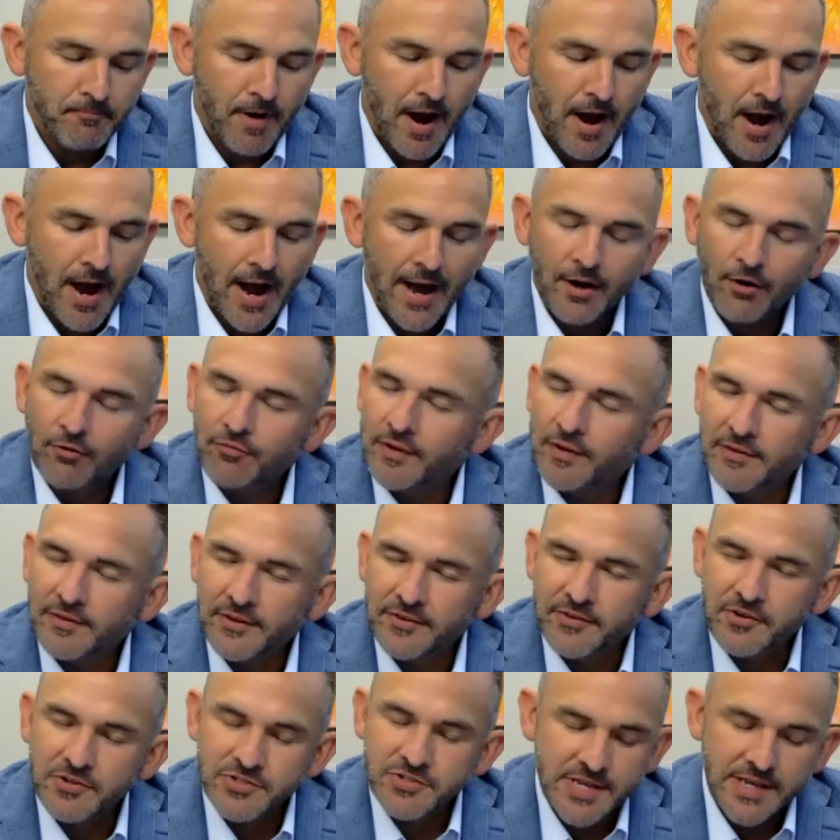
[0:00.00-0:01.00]
I don't think that
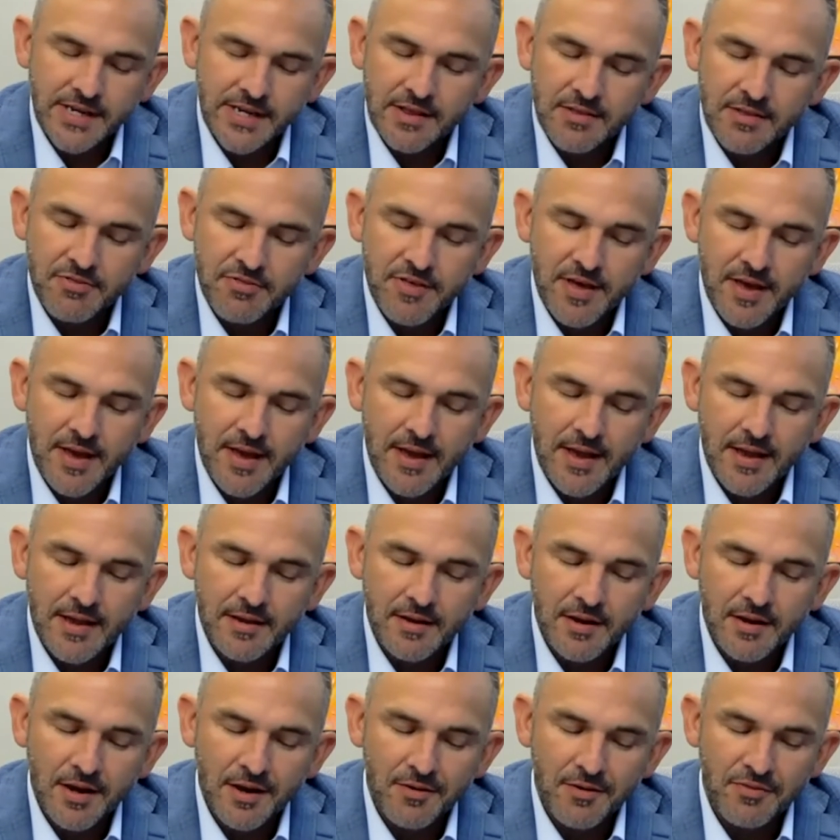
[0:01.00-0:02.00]
there's
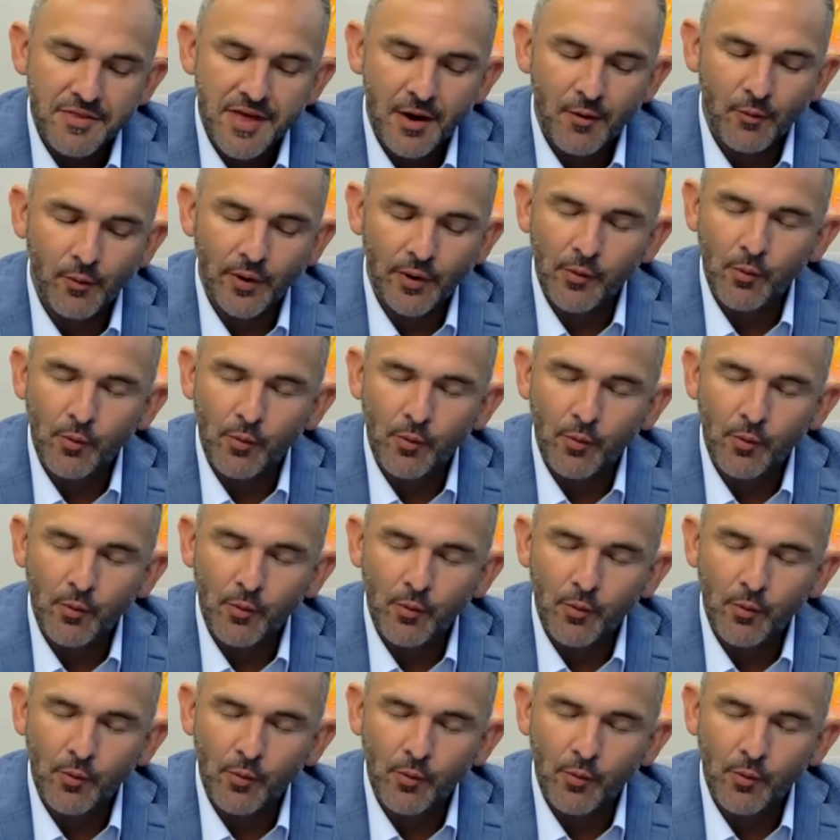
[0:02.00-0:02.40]
anything that we